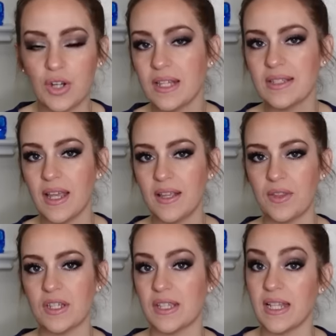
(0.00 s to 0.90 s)
dress like
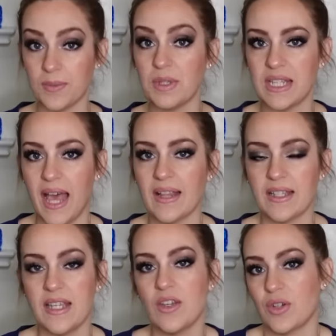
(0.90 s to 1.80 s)
this that's
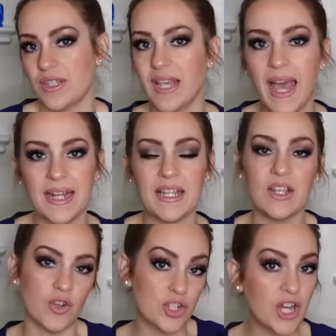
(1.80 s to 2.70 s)
metallic or
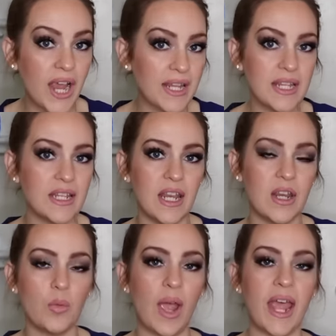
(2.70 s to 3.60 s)
satiny or shiny in
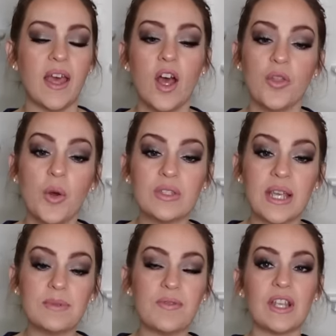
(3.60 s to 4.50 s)
any way, those
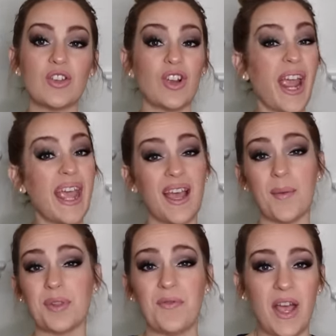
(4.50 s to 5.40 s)
types of things are
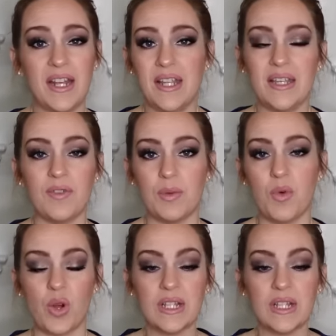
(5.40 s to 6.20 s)
amplified even more.